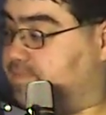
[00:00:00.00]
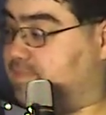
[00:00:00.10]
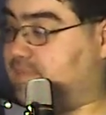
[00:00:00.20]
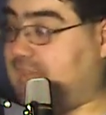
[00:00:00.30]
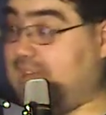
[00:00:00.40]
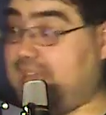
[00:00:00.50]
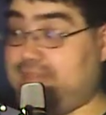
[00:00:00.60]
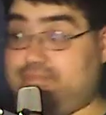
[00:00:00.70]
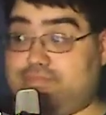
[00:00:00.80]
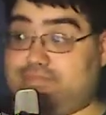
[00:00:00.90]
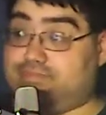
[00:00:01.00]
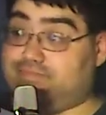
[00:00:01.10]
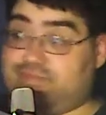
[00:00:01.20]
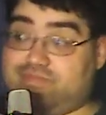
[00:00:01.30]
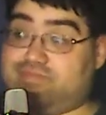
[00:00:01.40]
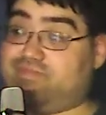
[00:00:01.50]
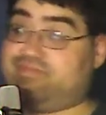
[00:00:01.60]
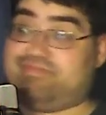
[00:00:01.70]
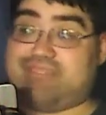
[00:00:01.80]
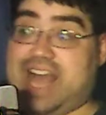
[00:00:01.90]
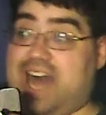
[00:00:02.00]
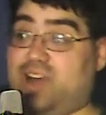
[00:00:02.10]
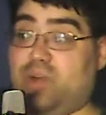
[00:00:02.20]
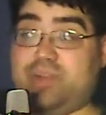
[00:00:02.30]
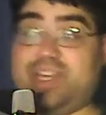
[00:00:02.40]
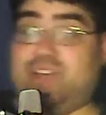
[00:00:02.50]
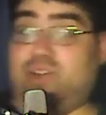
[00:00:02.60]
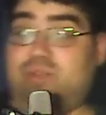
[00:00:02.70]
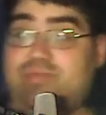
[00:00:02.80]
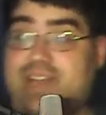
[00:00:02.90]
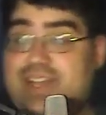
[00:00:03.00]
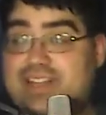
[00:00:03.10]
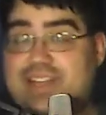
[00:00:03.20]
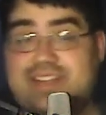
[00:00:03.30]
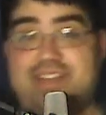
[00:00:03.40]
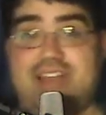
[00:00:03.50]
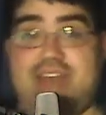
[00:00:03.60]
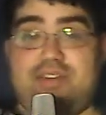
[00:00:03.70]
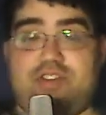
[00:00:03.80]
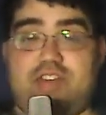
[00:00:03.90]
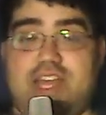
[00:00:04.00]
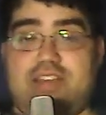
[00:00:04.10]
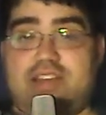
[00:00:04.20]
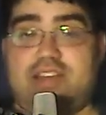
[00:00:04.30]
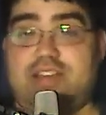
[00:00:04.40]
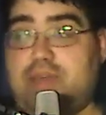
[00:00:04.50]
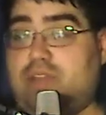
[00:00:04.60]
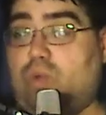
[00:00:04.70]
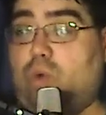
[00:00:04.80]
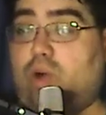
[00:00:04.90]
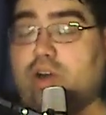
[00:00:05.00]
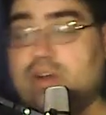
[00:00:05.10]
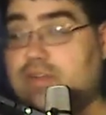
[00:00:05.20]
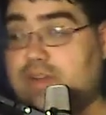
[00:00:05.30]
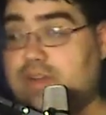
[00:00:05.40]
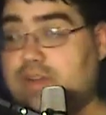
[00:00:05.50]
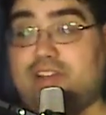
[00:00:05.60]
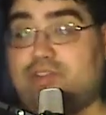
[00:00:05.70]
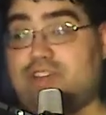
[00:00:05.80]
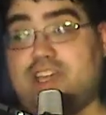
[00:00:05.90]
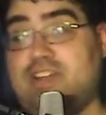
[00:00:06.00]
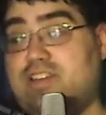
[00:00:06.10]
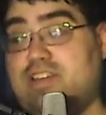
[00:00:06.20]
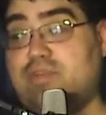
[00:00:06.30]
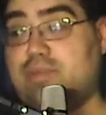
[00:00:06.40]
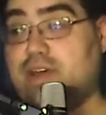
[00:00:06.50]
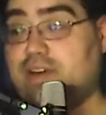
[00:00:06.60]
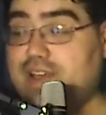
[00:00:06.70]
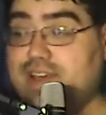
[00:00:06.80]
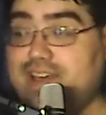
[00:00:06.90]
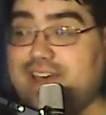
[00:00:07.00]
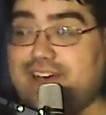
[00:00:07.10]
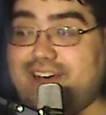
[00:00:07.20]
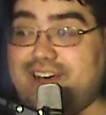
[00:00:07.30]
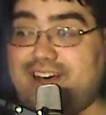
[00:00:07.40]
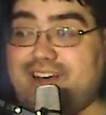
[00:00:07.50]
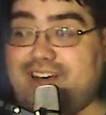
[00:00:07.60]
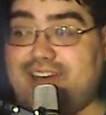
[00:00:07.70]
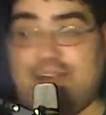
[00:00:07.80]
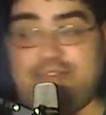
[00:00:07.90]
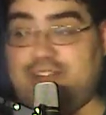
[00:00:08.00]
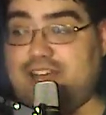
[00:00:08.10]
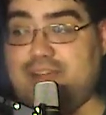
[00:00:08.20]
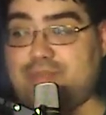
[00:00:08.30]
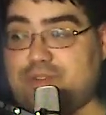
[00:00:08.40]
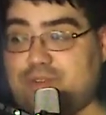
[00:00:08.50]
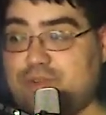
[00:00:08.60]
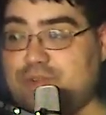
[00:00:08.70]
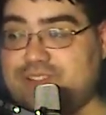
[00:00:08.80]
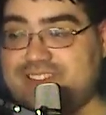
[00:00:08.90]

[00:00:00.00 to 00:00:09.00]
I, I'll go with eel. I, at least I have a chance. I can be in the water. If I'm an electric eel, it's even better. Uh, housefly, I'm screwed.